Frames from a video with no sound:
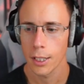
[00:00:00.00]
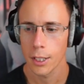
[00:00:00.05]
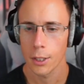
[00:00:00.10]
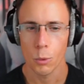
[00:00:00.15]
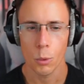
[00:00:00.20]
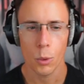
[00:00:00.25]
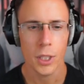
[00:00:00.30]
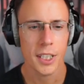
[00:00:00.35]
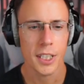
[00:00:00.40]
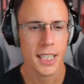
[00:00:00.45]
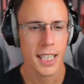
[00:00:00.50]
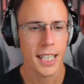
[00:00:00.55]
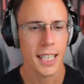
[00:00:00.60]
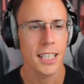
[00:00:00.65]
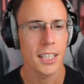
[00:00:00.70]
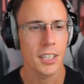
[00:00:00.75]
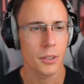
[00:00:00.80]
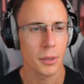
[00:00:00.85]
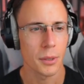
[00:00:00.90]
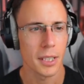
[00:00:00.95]
wanting to get
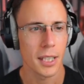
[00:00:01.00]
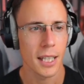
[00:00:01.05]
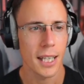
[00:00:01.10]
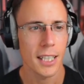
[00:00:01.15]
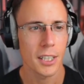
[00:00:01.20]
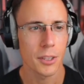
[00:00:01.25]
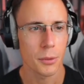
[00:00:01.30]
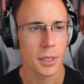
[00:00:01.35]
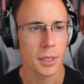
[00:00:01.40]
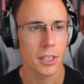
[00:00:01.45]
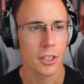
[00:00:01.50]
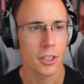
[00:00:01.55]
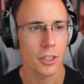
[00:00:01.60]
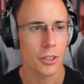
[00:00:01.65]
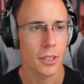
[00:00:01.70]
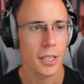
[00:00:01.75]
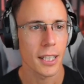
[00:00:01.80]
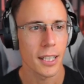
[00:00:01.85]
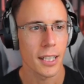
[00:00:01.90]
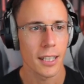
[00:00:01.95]
into an
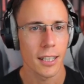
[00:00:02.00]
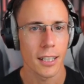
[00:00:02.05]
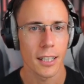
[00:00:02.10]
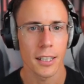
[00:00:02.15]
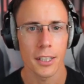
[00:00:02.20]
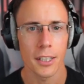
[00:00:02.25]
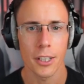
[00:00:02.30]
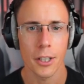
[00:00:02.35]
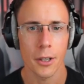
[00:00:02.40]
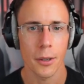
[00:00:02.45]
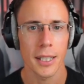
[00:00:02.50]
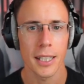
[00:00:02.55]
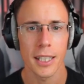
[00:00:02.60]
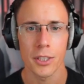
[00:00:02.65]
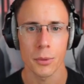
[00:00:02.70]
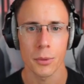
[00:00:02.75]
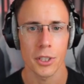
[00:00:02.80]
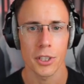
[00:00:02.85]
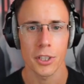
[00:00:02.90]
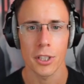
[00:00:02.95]
industry, like going
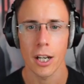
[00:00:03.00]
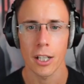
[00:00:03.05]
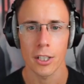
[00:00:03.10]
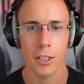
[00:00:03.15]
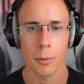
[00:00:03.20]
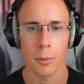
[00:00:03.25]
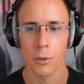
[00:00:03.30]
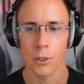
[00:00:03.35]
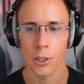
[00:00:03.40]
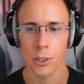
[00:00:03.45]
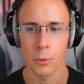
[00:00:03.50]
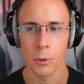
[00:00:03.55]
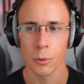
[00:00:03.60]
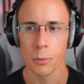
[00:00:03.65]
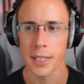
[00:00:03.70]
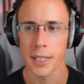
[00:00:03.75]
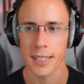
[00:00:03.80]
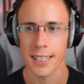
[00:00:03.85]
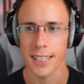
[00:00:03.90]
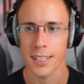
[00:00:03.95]
into a startup or a small
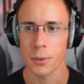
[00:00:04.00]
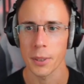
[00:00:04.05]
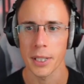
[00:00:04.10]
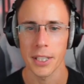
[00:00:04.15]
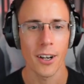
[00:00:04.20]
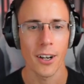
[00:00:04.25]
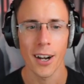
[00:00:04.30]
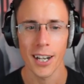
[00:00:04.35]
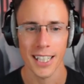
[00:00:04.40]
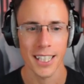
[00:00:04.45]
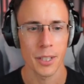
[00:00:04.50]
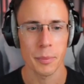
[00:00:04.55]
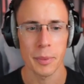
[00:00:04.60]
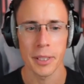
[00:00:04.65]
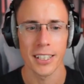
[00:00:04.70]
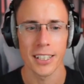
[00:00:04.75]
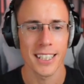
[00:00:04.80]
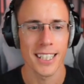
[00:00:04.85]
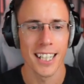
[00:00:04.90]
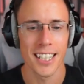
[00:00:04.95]
business where you are going to be
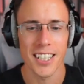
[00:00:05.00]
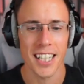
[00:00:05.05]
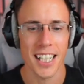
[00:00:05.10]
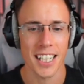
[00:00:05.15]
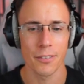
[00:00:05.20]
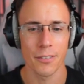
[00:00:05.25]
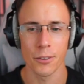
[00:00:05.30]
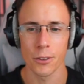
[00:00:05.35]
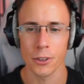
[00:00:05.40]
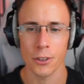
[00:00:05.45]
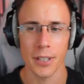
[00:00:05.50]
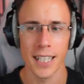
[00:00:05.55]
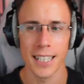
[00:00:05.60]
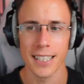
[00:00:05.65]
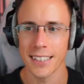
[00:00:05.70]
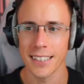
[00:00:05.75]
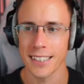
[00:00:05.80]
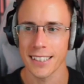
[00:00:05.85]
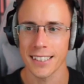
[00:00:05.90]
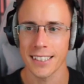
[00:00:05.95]
a jack of all
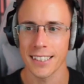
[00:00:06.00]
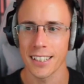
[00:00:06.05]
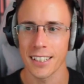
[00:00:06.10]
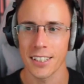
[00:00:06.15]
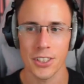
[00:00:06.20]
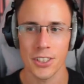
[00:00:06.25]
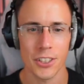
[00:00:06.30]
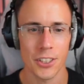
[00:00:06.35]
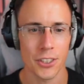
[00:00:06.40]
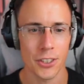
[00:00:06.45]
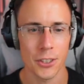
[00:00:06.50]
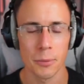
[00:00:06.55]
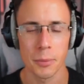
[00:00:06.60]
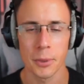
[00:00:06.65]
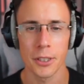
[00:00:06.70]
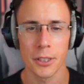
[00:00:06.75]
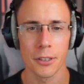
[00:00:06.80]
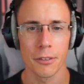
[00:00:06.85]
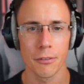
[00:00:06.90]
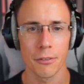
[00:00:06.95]
trades, is like super
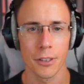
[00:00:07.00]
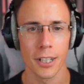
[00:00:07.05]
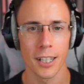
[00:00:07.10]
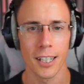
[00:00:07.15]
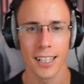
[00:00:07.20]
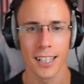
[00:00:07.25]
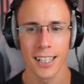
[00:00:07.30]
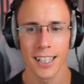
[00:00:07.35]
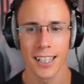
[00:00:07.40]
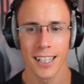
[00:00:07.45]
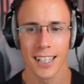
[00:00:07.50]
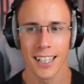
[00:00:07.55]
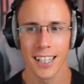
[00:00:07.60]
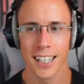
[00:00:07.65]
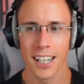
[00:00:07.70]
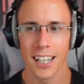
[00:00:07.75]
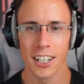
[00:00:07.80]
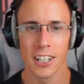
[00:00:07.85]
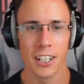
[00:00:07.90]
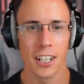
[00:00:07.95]
good for
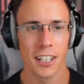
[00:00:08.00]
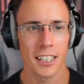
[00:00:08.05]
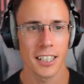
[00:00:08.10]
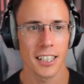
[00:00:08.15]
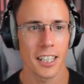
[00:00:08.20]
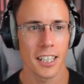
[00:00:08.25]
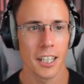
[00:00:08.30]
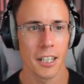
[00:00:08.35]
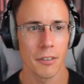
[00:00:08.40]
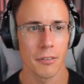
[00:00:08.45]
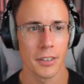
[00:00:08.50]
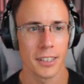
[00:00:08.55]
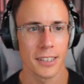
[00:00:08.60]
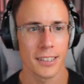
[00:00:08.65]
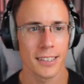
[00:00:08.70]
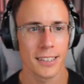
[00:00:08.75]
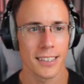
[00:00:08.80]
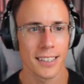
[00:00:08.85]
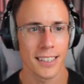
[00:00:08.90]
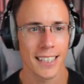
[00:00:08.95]
a learning curve and
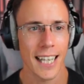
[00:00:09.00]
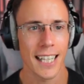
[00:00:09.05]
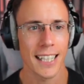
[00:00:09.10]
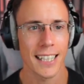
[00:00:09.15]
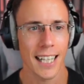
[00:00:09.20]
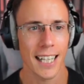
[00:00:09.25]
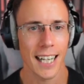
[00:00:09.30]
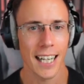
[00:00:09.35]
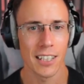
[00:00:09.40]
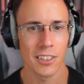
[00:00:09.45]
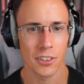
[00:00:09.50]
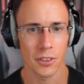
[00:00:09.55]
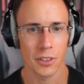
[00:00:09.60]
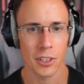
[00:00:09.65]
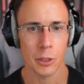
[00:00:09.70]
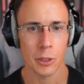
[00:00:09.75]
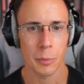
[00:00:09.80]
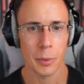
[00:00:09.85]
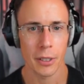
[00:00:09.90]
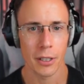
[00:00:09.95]
to gain that hands-on
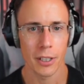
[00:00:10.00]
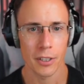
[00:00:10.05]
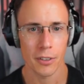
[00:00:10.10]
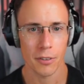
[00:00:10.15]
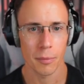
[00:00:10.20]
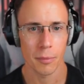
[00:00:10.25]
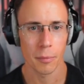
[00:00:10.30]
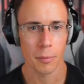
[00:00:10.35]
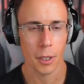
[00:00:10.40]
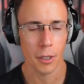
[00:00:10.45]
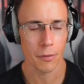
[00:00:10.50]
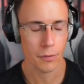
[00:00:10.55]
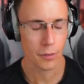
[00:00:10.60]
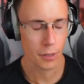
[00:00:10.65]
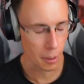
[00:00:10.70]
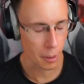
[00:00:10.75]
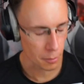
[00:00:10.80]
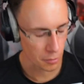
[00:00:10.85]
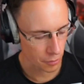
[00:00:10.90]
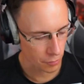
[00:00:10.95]
experience in both
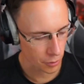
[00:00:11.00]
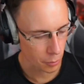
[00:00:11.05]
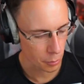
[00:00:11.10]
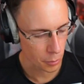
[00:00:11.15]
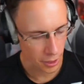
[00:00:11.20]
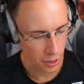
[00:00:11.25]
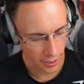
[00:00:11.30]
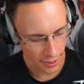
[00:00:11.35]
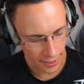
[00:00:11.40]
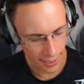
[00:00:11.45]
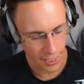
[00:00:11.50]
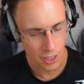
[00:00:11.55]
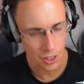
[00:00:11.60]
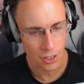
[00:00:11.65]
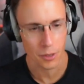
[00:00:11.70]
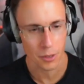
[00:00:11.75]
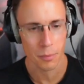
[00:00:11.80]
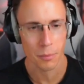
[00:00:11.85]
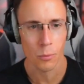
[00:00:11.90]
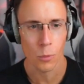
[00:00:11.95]
terms of
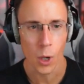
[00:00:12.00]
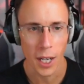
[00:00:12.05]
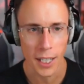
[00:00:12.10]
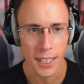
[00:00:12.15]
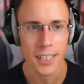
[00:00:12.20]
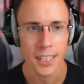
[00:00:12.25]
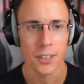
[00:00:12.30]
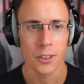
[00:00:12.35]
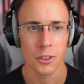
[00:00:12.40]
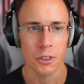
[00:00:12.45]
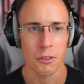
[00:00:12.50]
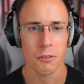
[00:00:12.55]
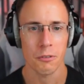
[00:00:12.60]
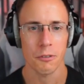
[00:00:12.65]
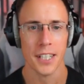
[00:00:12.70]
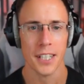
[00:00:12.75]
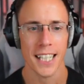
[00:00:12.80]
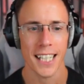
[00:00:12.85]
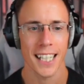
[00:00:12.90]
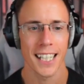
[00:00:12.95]
communication, working on your
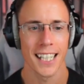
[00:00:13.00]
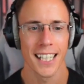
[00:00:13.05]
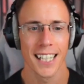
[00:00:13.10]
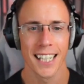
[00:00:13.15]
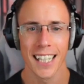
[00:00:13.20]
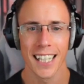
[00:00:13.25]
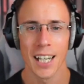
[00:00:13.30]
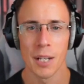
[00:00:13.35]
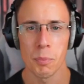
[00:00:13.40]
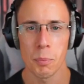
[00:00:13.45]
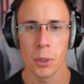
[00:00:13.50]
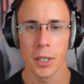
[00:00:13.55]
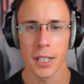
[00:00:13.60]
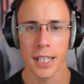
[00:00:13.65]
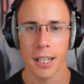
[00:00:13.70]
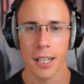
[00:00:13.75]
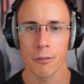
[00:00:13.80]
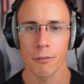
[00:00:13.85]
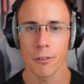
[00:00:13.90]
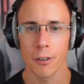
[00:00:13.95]
feet, and
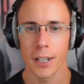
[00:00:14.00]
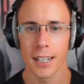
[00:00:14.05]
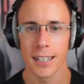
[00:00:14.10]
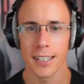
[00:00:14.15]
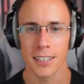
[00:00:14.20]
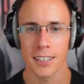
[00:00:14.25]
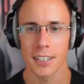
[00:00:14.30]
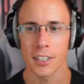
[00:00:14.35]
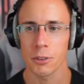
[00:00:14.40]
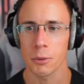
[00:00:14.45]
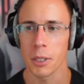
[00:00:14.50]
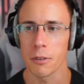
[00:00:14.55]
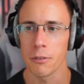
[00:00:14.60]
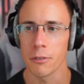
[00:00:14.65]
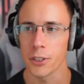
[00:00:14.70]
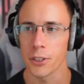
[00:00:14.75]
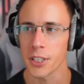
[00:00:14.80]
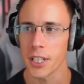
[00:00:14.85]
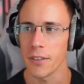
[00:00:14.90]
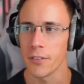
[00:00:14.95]
putting out fires like
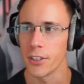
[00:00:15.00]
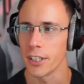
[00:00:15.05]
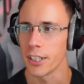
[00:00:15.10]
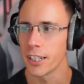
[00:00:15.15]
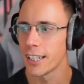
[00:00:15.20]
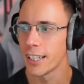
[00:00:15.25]
24/7.